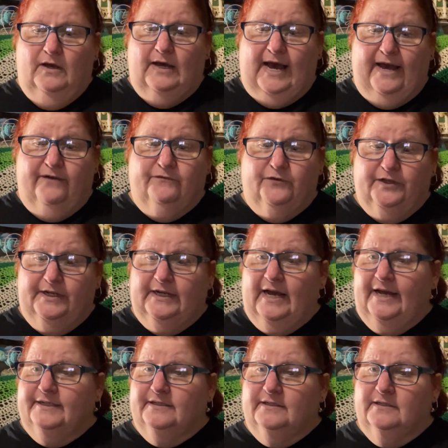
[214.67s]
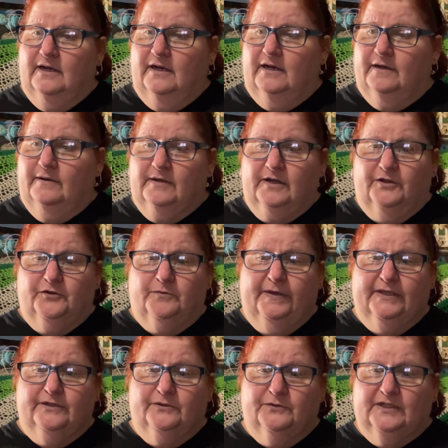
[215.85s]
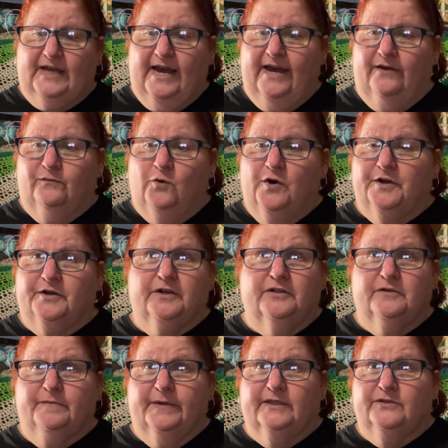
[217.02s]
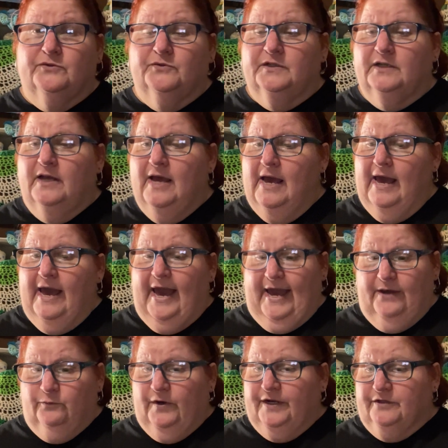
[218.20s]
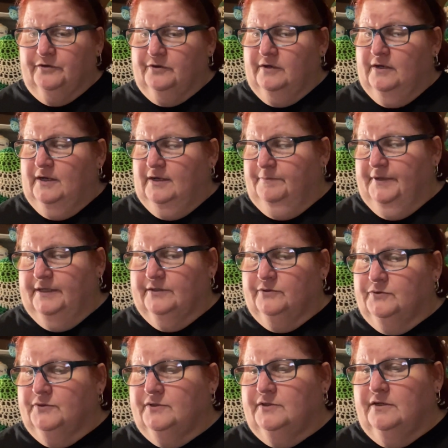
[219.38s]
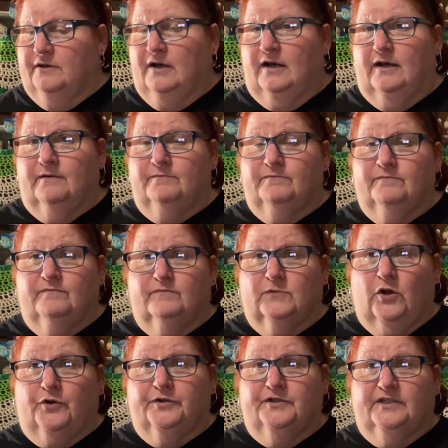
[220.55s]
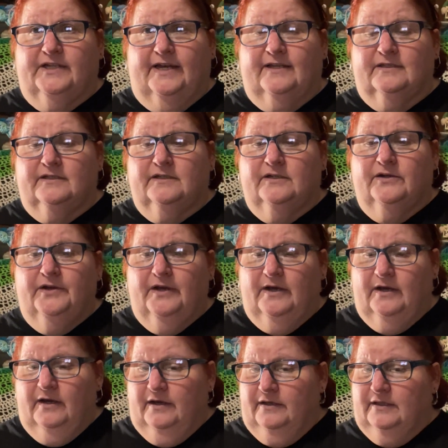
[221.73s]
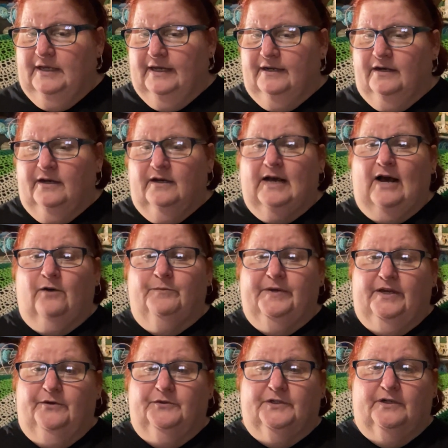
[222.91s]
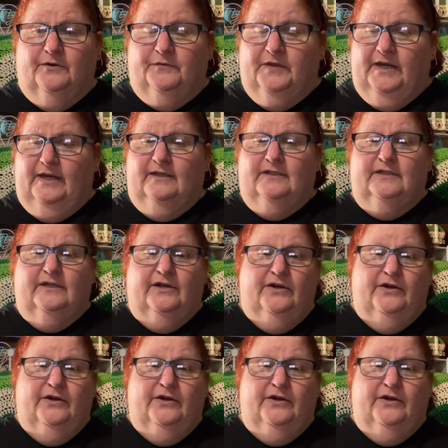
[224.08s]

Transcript: I have really nice colored pencils. I have watercolor pencils and regular pencils, large sets that I'll be using on these.